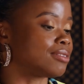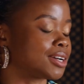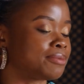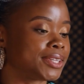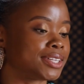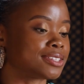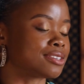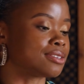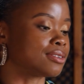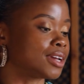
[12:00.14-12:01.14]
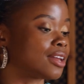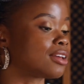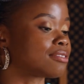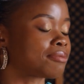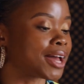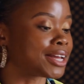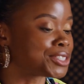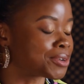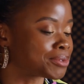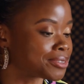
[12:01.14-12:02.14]
recommend this to any of my
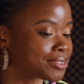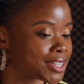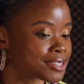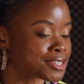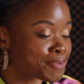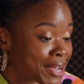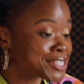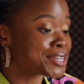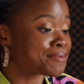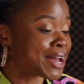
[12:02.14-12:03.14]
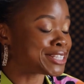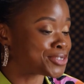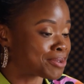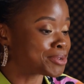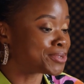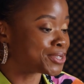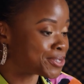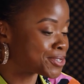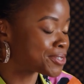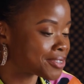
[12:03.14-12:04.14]
drummer friends, especially my drummer producer